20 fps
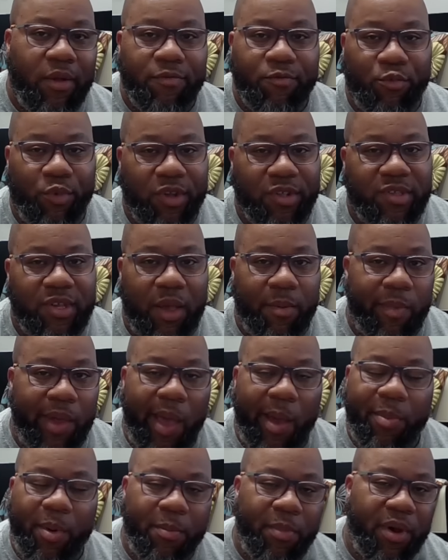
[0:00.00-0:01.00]
once I
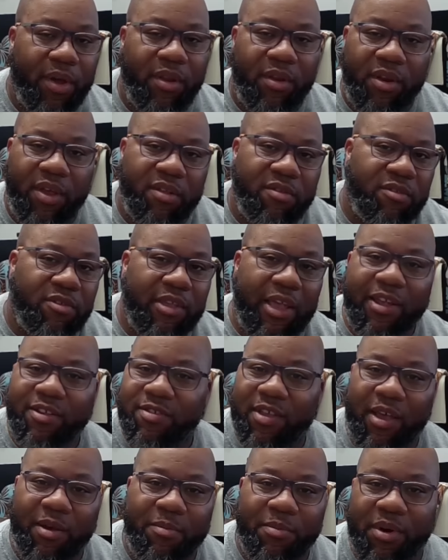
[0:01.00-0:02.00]
map a button, it stays
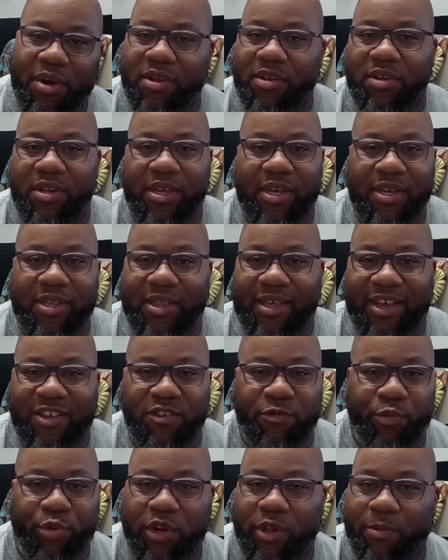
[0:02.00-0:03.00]
that button, and that's
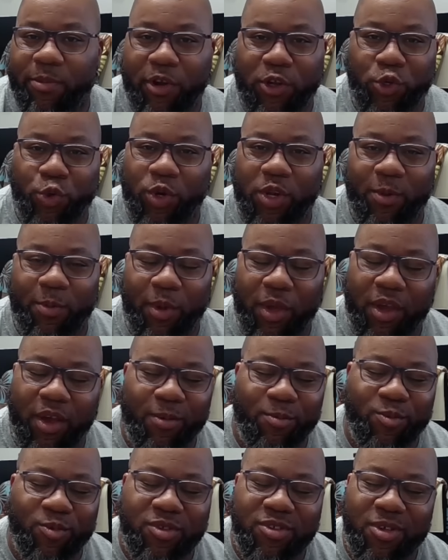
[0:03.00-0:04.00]
pretty much what it
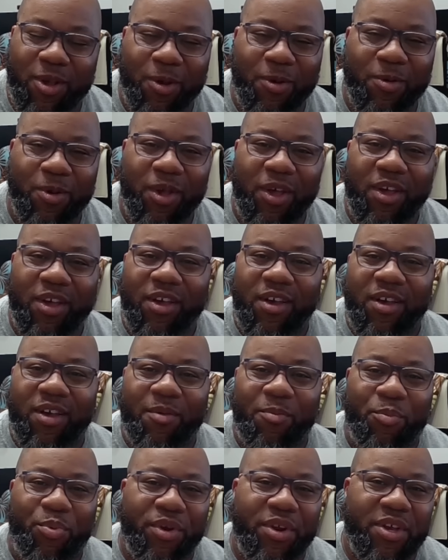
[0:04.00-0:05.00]
becomes. So
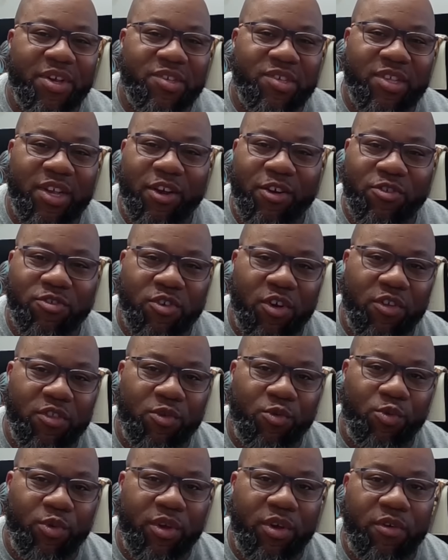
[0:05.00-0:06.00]
putting stickers on the
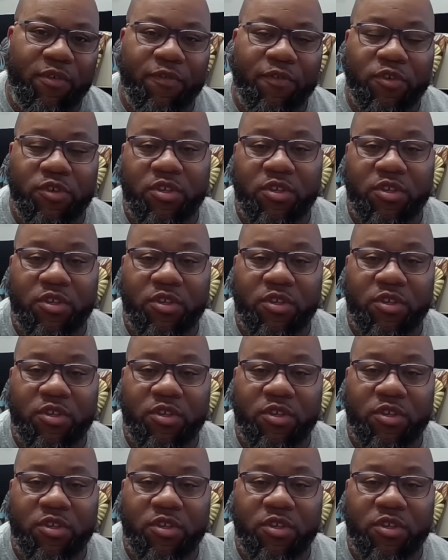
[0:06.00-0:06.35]
wheel for